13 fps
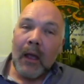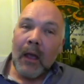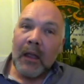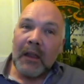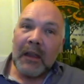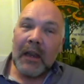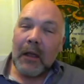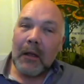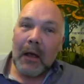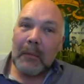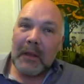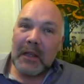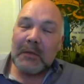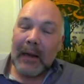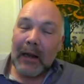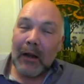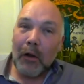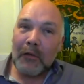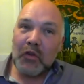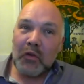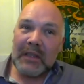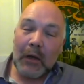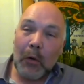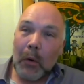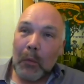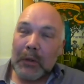I think there's been a lot of talk saying,
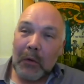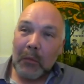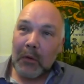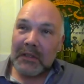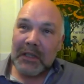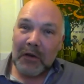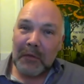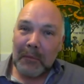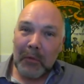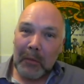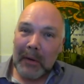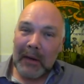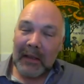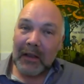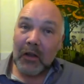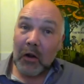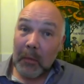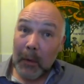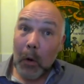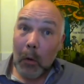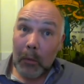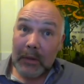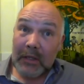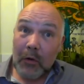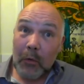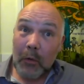well, we don't want self-employment in the economy. Well, we
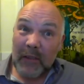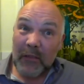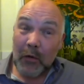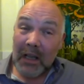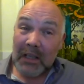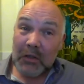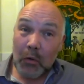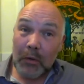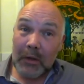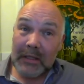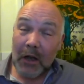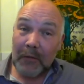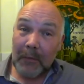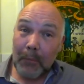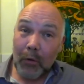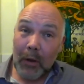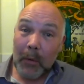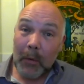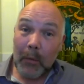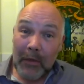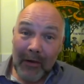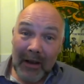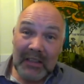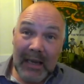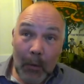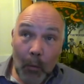do. If you ask all the self-employment, when they're
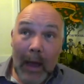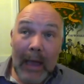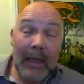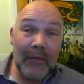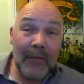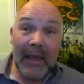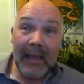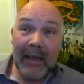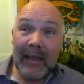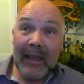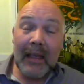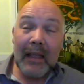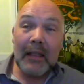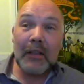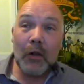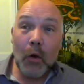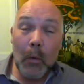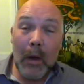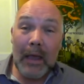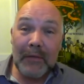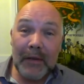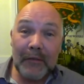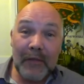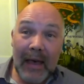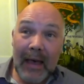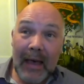actually waving, yeah, they're not waving
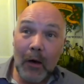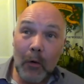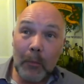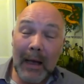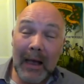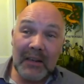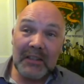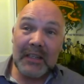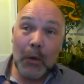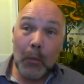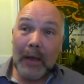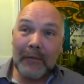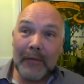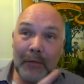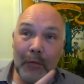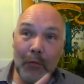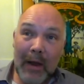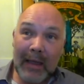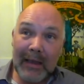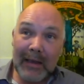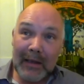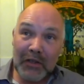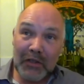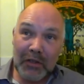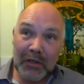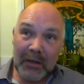for help. Actually, they're waving for
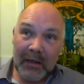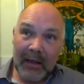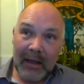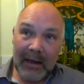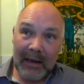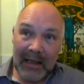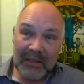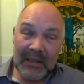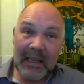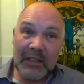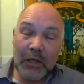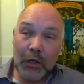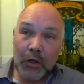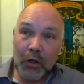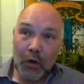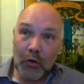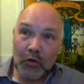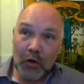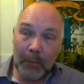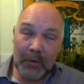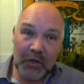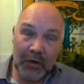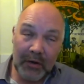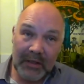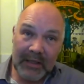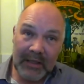recognition. And actually, it's a huge
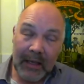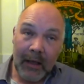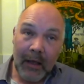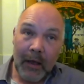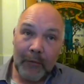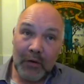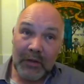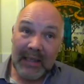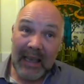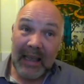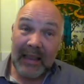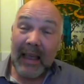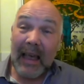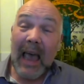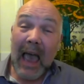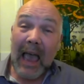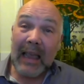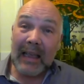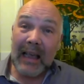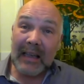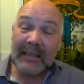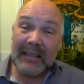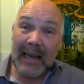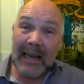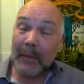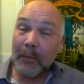opportunity for us to get in there as the
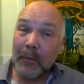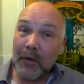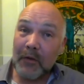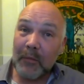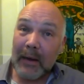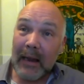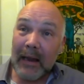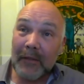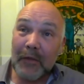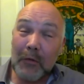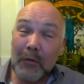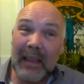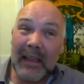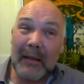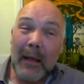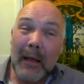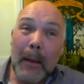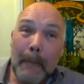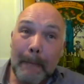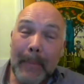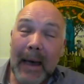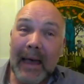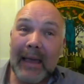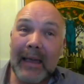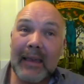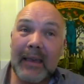labour movement. And if you think
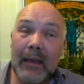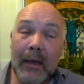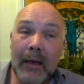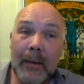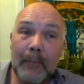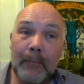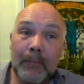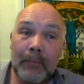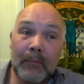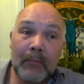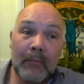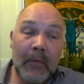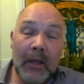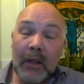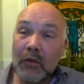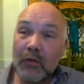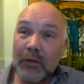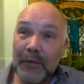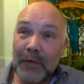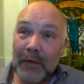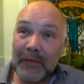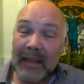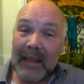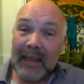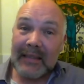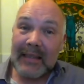back 150
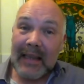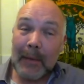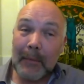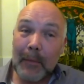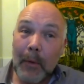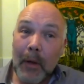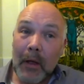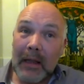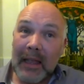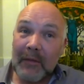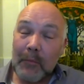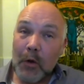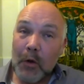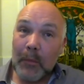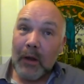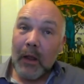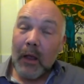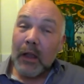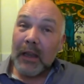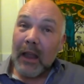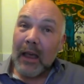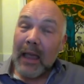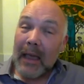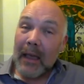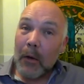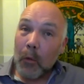years, the labour movement,
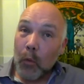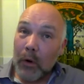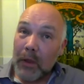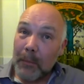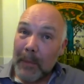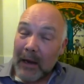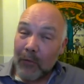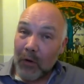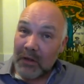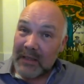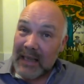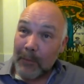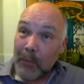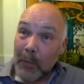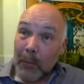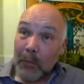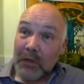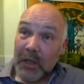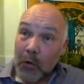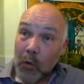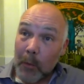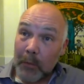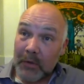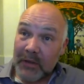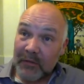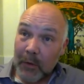one of the bedrocks of the labour movement was the
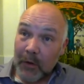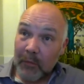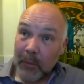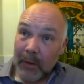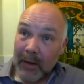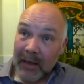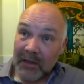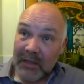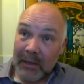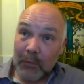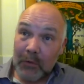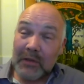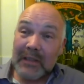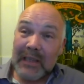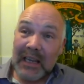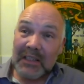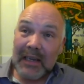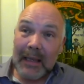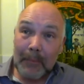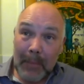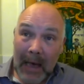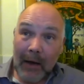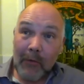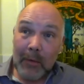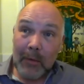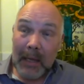cooperative movement, actually, which was actually
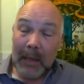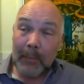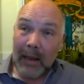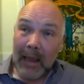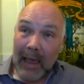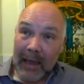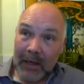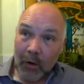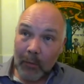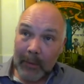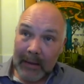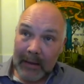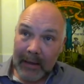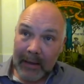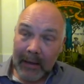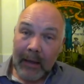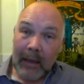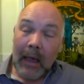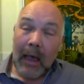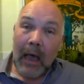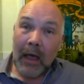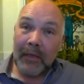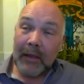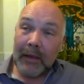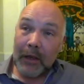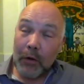empowering people economically. And
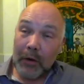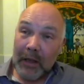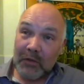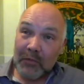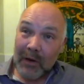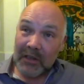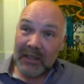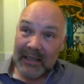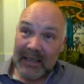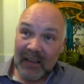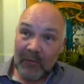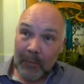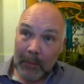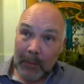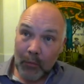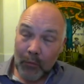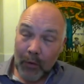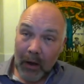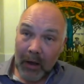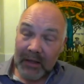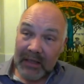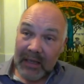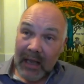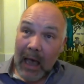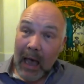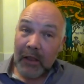the unions were actually to give people rights,
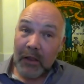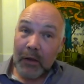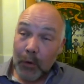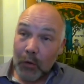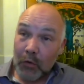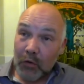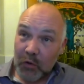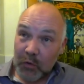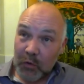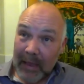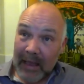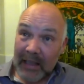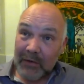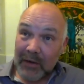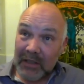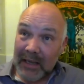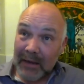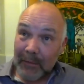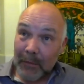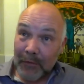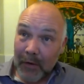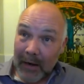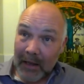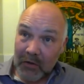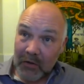and the mutuals were there to actually give them financial